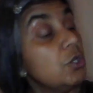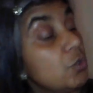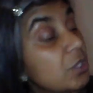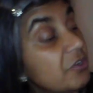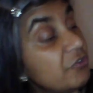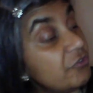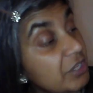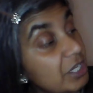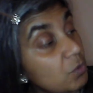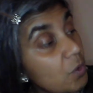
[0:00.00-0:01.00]
You're going to
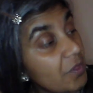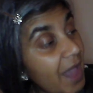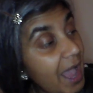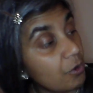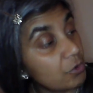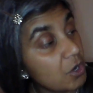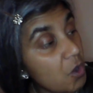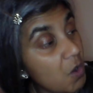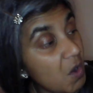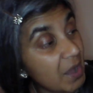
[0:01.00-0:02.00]
feel that on a
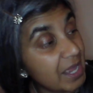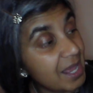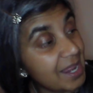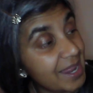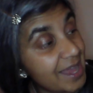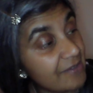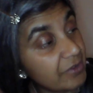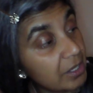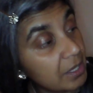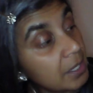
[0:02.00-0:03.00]
high
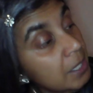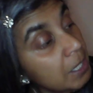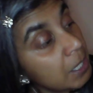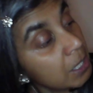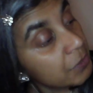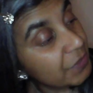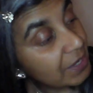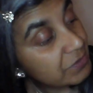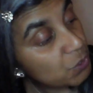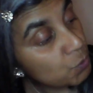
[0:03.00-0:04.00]
level.
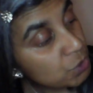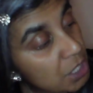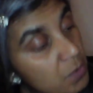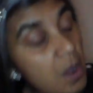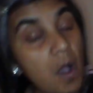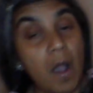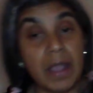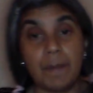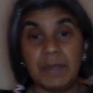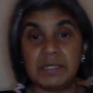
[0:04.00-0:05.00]
There's also a
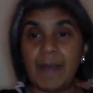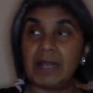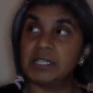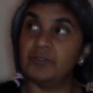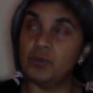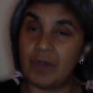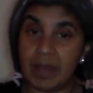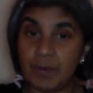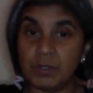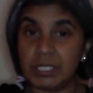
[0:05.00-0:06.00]
higher perspective. You're
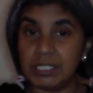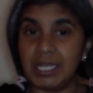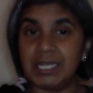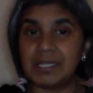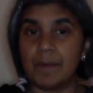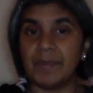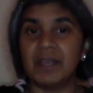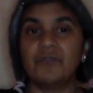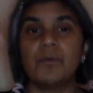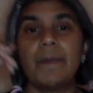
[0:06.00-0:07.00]
able to see
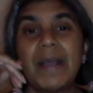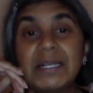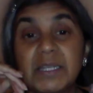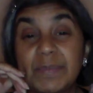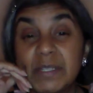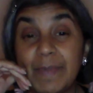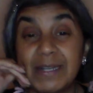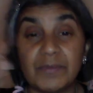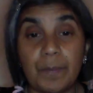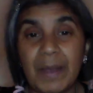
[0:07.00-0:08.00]
something from a better
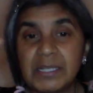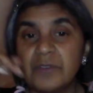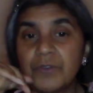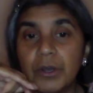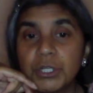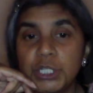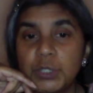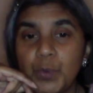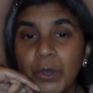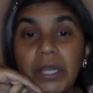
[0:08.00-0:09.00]
perspective, a better
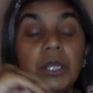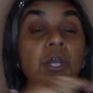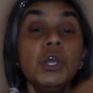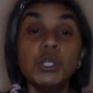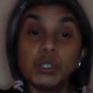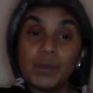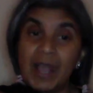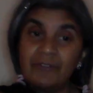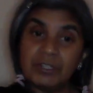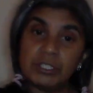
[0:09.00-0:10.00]
vantage point. So
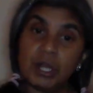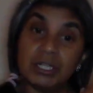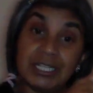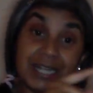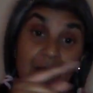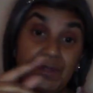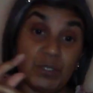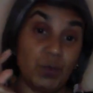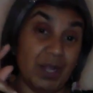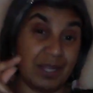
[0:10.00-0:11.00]
whatever started out
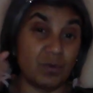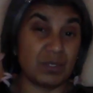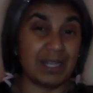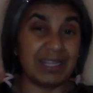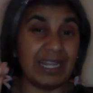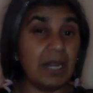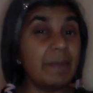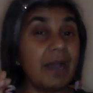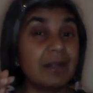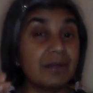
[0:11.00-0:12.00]
this week that was a little bit